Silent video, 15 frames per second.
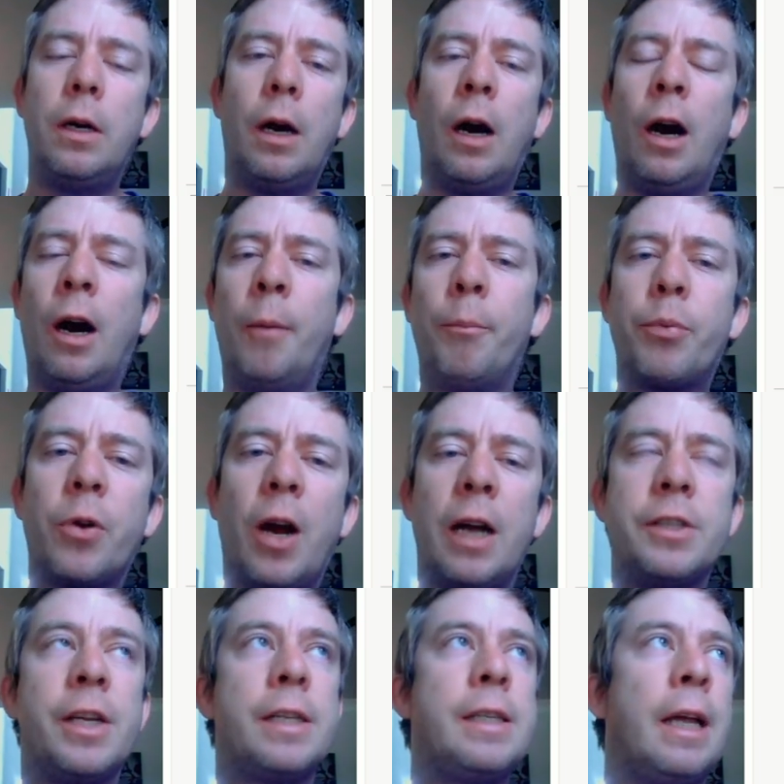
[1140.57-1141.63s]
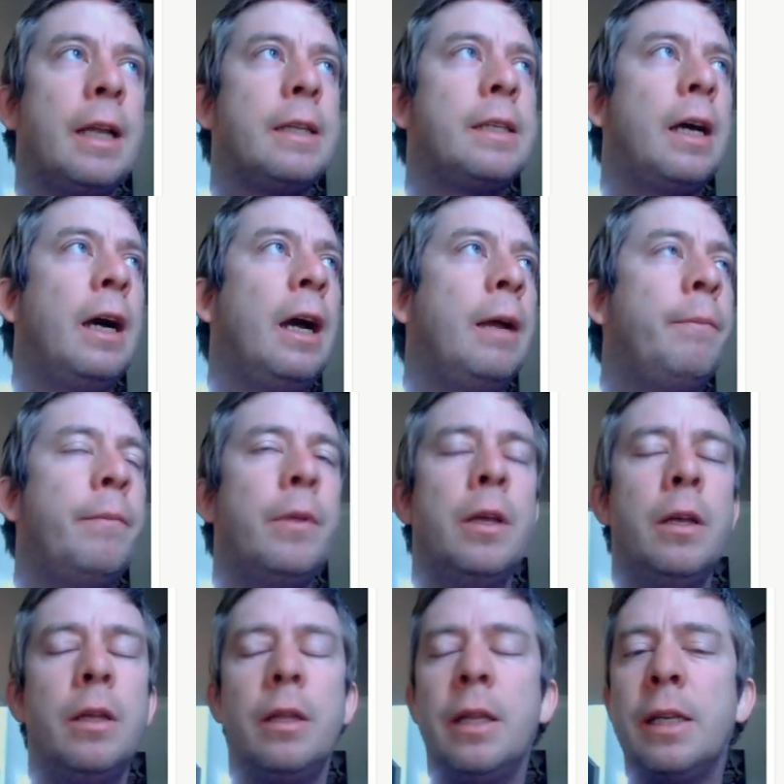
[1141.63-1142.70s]
um, projects at a time.
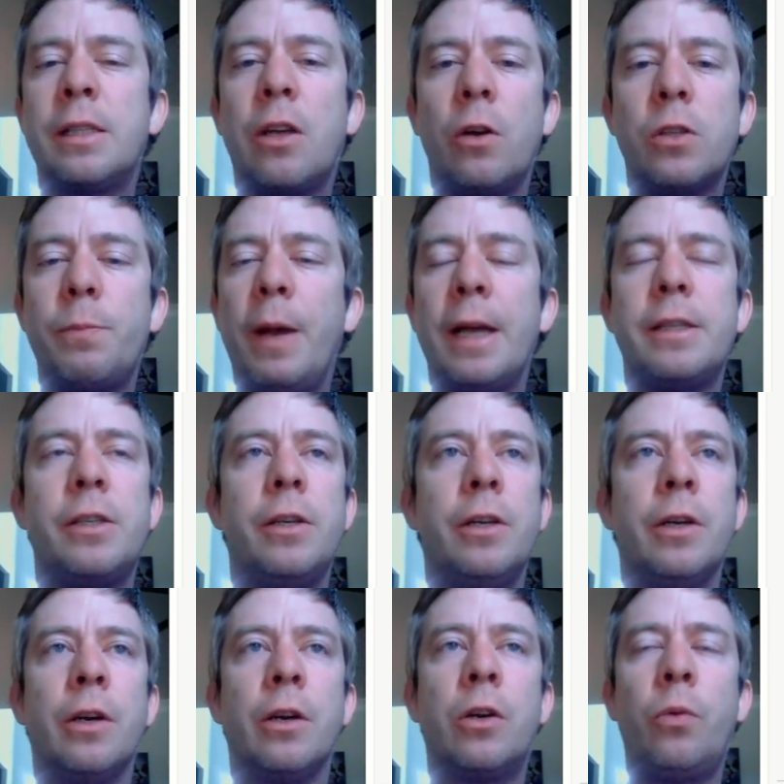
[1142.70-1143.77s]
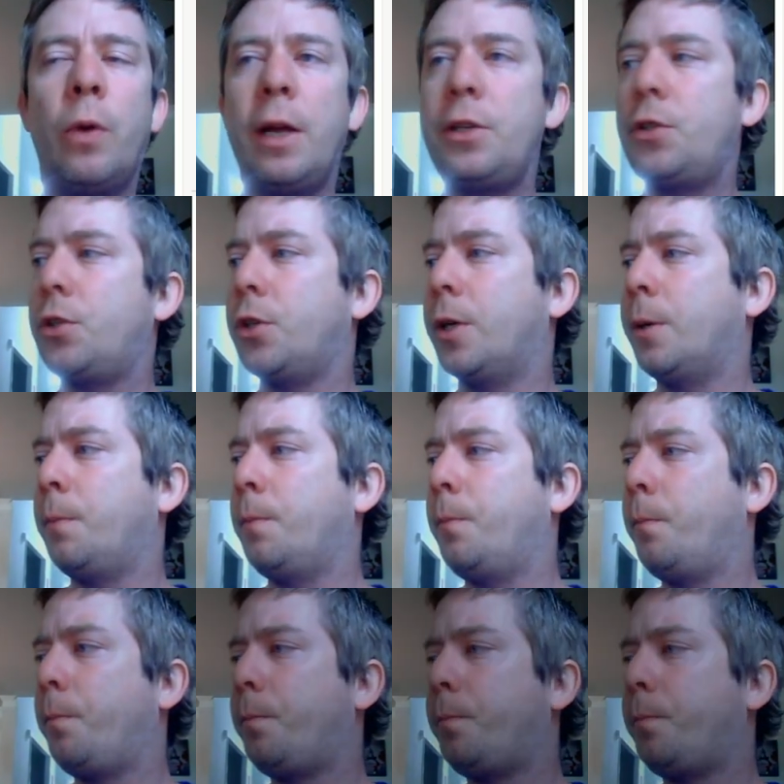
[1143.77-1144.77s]
This goes back to your question,